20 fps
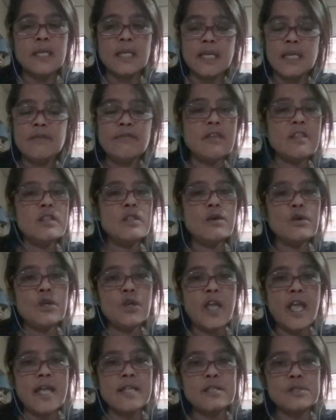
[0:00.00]
Even though
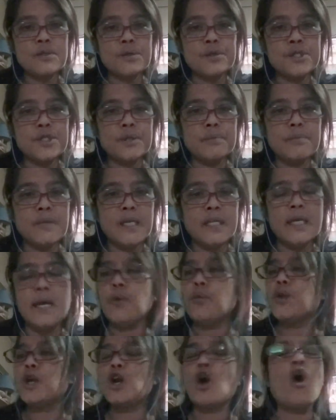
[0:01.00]
you hate social media,
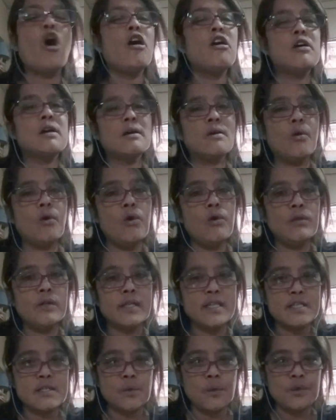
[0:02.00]
we are all
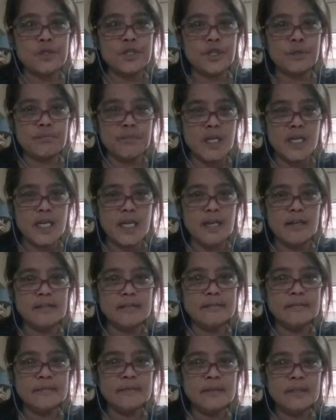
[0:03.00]
in social media.
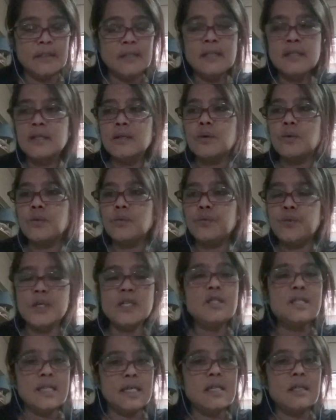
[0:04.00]
We
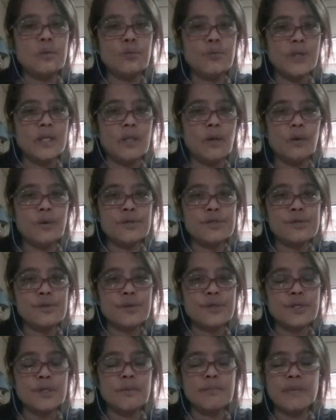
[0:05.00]
deal with all
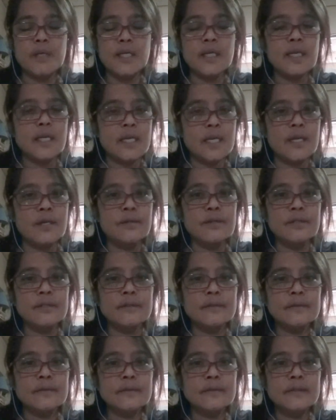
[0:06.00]
social media here,
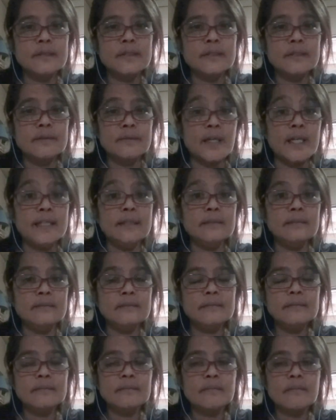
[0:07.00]
right?
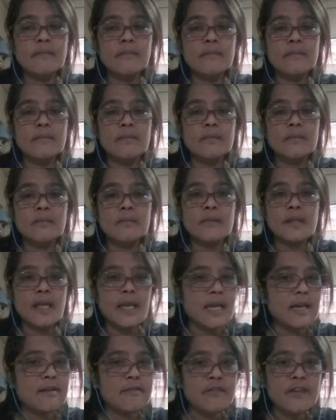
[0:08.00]

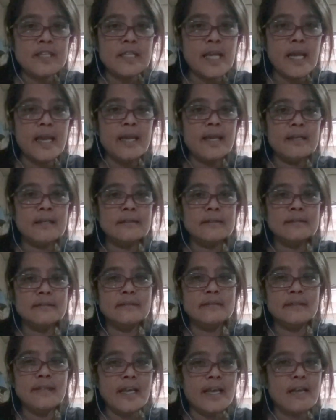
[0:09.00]
Every day
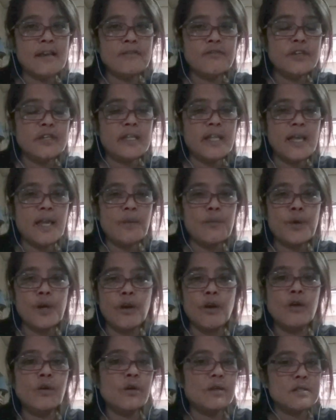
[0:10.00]
we
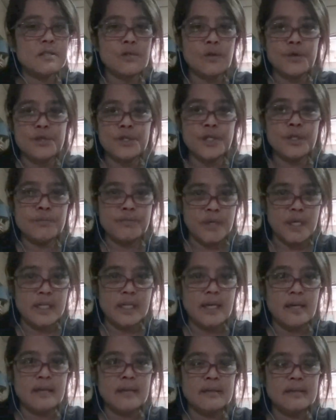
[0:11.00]
are on social
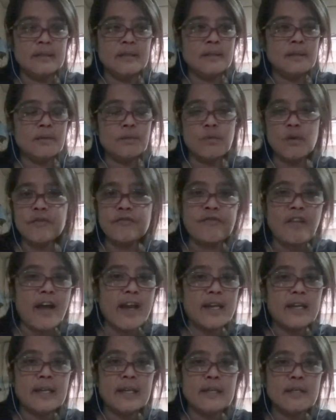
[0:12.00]
media. We're
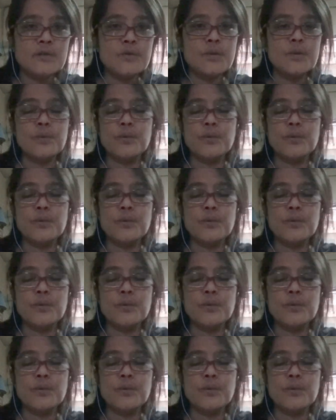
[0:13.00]
finding